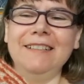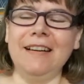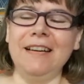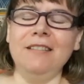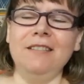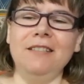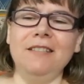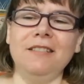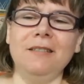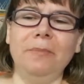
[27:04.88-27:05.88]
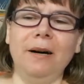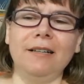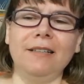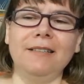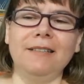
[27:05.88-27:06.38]
And this is the
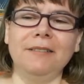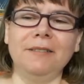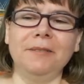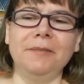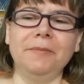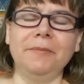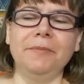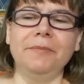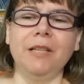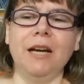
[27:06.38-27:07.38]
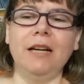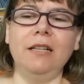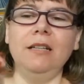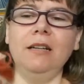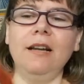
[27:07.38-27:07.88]
back. I
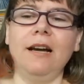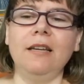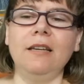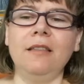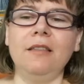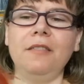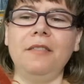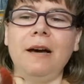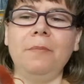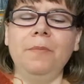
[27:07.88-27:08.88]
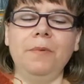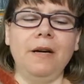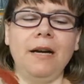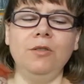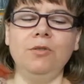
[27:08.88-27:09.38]
really like in the thumb,
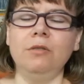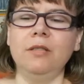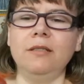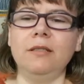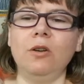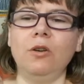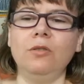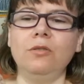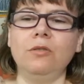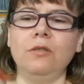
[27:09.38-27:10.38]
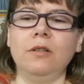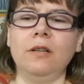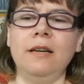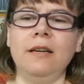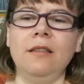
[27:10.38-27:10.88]
I do this a lot,
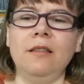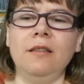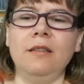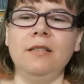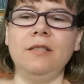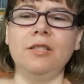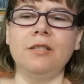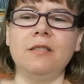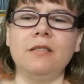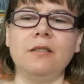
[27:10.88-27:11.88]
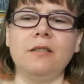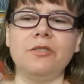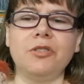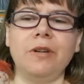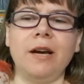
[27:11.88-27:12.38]
these just
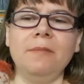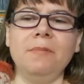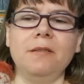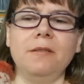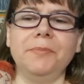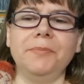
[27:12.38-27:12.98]
stripes.